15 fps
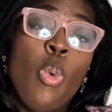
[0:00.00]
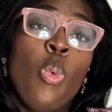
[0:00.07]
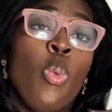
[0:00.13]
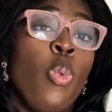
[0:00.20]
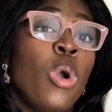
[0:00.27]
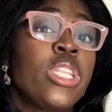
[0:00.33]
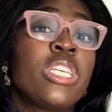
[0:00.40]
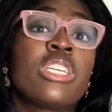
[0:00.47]

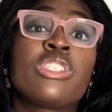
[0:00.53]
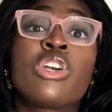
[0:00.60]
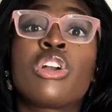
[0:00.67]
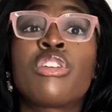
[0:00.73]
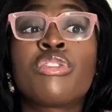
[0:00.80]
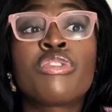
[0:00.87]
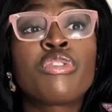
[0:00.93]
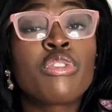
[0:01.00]
What does
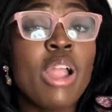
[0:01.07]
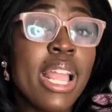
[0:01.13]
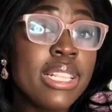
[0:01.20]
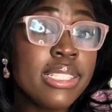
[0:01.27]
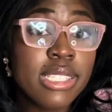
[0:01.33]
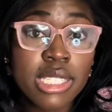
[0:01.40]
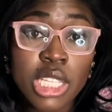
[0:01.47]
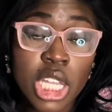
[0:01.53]
her
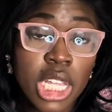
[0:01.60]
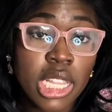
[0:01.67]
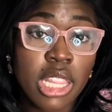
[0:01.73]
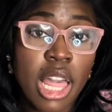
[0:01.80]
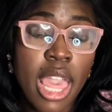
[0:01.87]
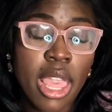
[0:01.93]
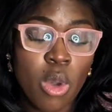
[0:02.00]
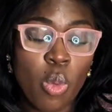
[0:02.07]
friends look
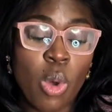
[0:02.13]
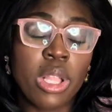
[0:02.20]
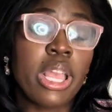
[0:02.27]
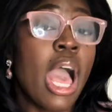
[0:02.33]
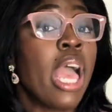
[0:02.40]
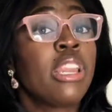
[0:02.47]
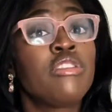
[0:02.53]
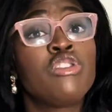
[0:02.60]
like? What
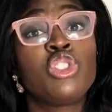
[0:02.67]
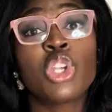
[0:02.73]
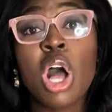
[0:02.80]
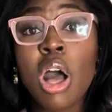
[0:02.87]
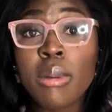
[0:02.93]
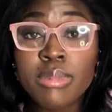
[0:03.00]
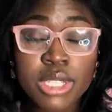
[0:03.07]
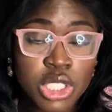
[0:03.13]
kind of
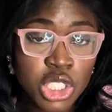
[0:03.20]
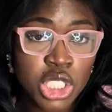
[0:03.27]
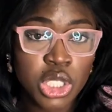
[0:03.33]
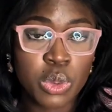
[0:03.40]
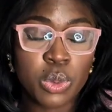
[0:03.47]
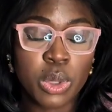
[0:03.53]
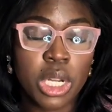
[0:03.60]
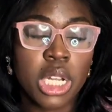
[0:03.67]
job does she
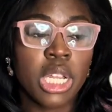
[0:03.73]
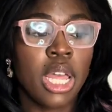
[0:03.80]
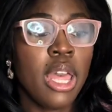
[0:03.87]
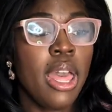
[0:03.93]
work?